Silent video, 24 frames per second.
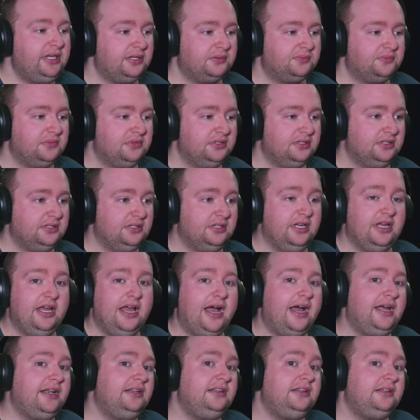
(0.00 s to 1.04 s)
them.
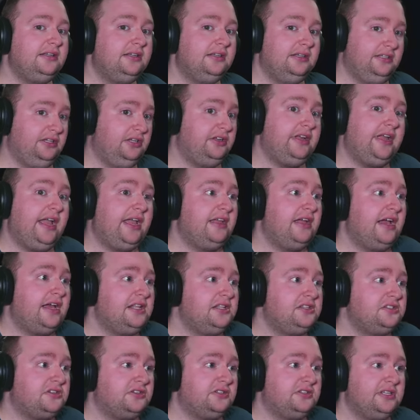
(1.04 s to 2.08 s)
And you can get your
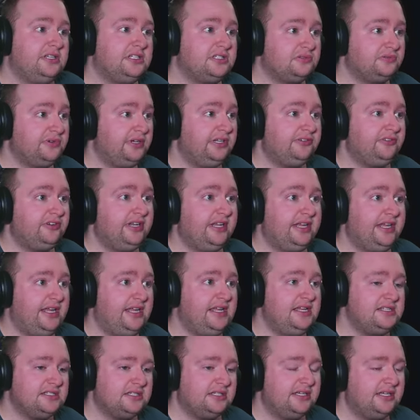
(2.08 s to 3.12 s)
hands on this really, really
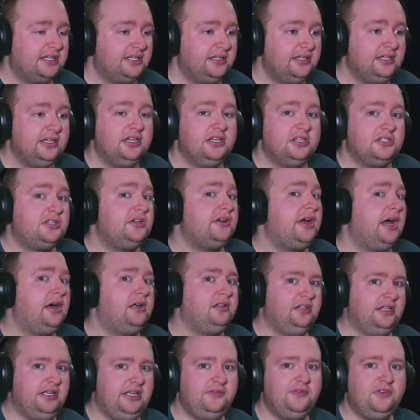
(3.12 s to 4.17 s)
easily. So
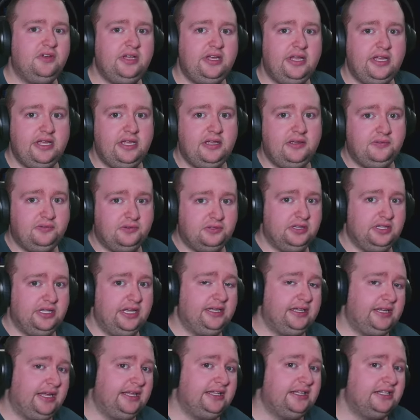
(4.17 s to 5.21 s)
I'll leave a
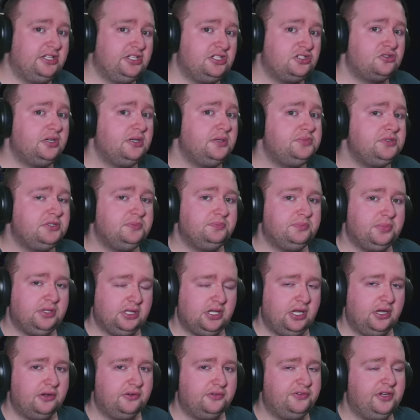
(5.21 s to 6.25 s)
link in the description
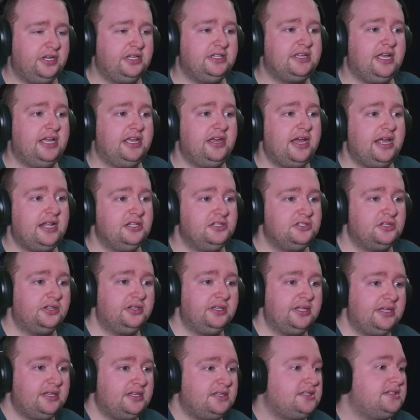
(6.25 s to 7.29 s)
below for you to get your hands on
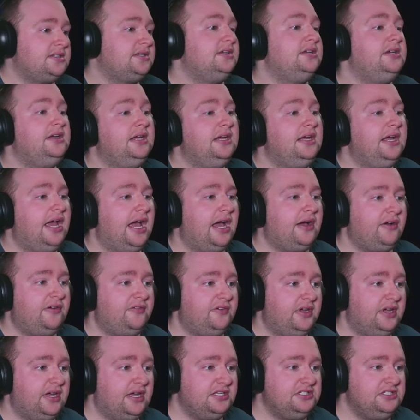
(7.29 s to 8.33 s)
this.
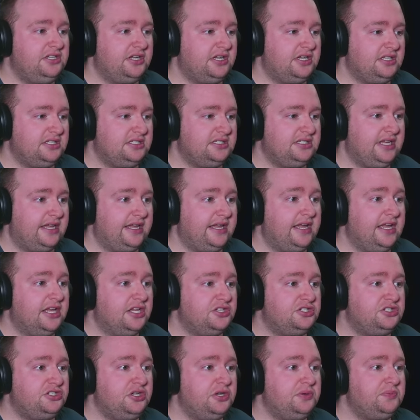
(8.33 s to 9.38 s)
However, as you can see,
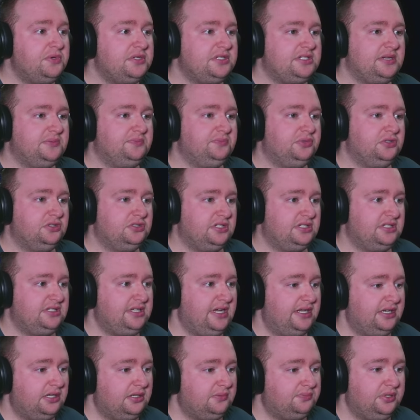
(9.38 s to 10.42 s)
super simple to
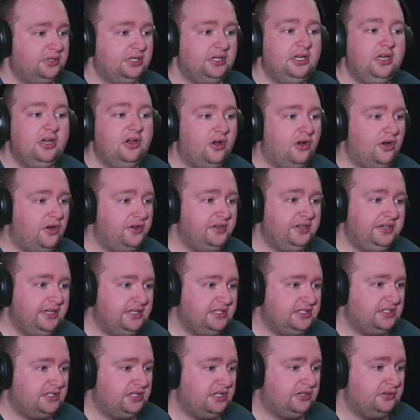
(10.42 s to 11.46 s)
set up. All you need
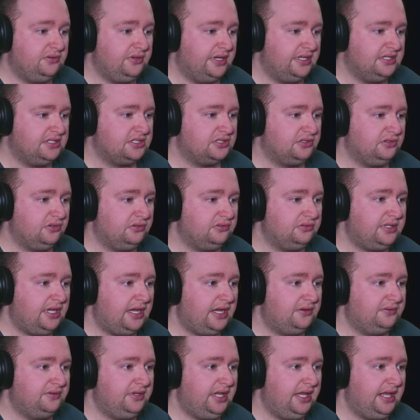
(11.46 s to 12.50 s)
to do is scroll
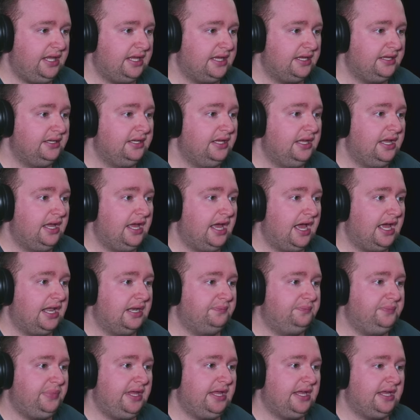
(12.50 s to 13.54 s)
down here
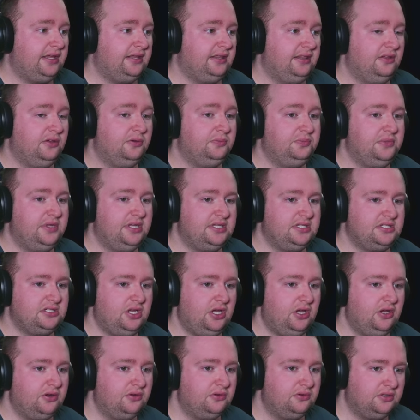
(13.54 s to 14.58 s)
and pick up this
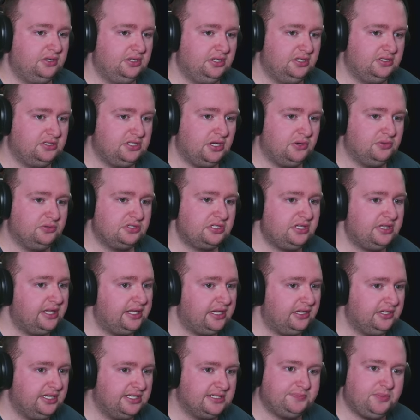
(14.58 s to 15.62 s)
code. So I'll just click
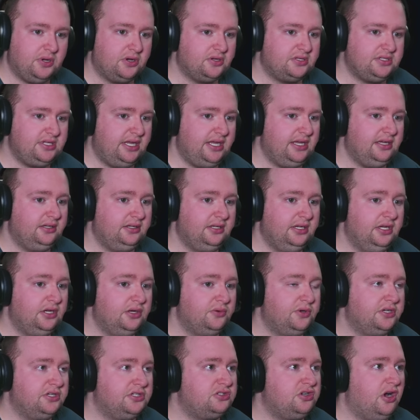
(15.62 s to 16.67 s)
on this box here,
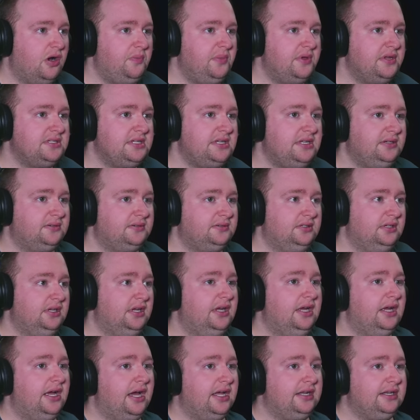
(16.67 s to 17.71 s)
which copies it.
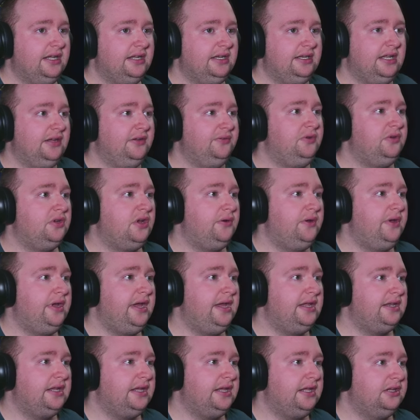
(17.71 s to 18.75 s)
And then if we go
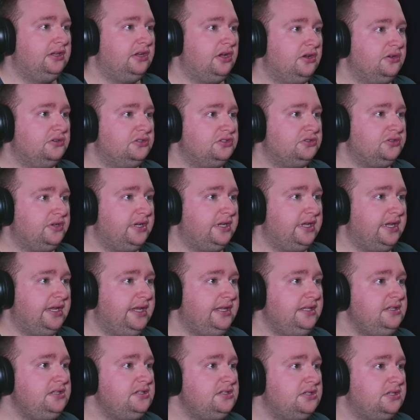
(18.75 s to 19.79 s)
ahead and go straight
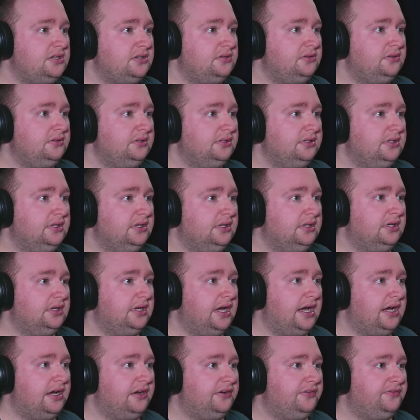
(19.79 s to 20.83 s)
into
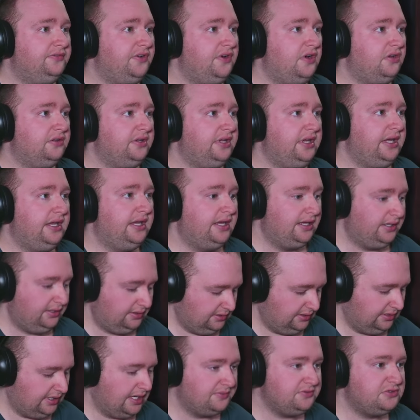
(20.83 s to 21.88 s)
our vault here,
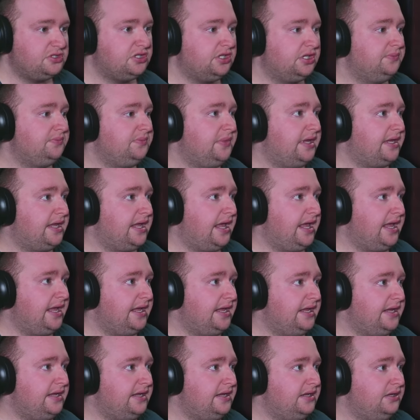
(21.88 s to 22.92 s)
and I'm just going to make
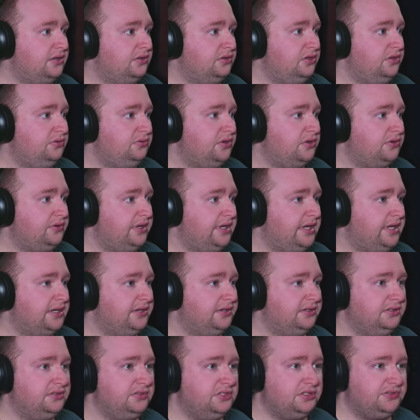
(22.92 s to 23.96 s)
a new note
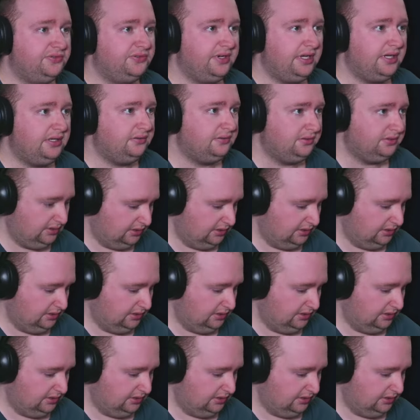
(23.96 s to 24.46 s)
here just for now